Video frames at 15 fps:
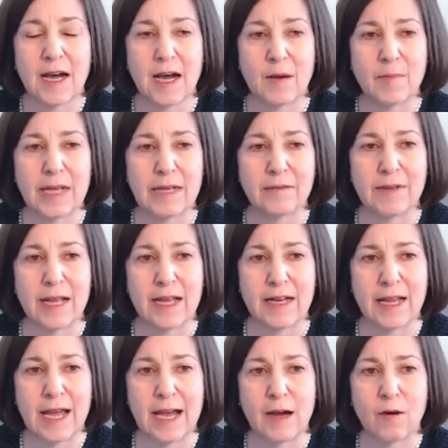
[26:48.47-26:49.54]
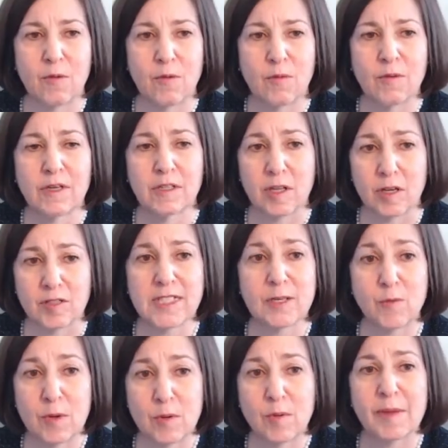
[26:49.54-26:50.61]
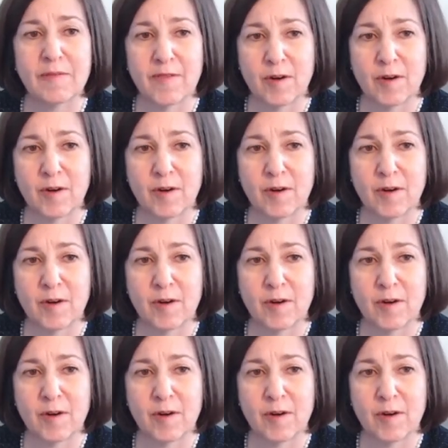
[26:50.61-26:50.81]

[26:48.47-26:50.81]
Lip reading: and how closely we will be